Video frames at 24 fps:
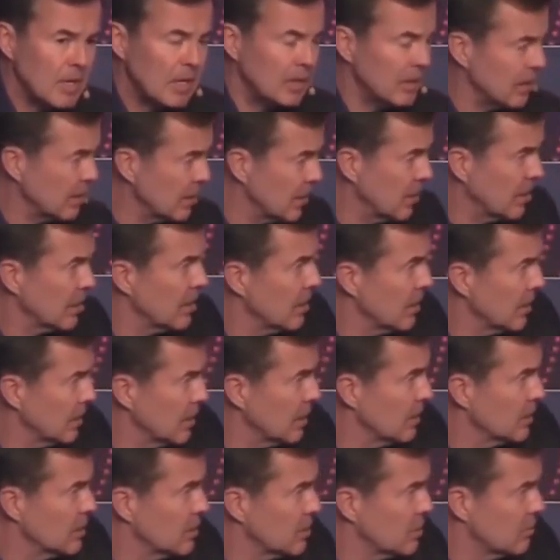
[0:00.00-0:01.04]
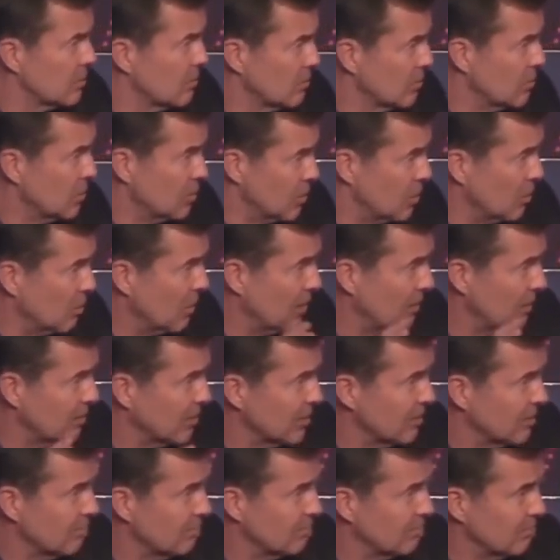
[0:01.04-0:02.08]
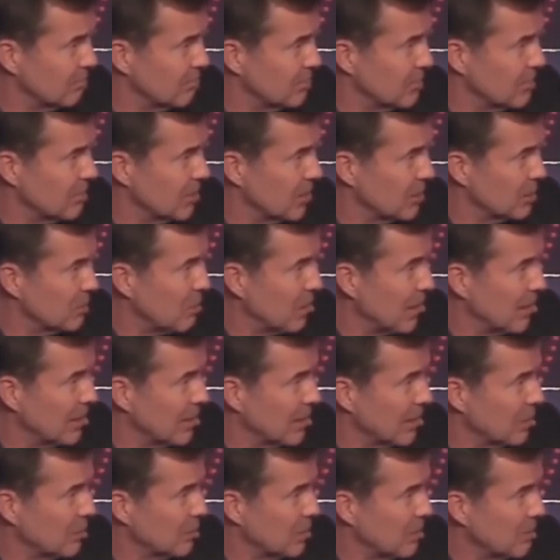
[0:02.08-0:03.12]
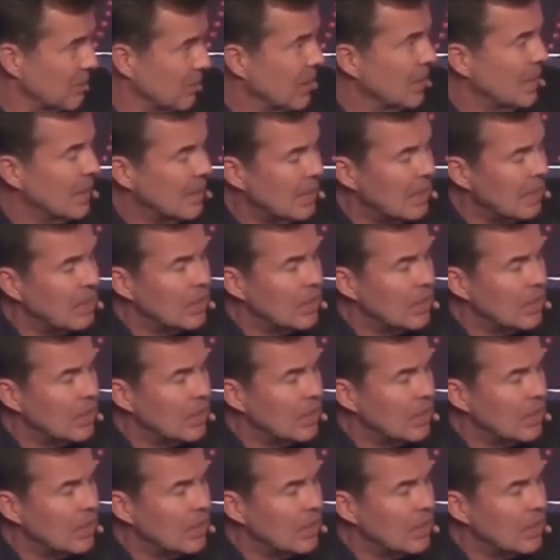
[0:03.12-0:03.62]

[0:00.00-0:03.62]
do you mind if I expand a little bit?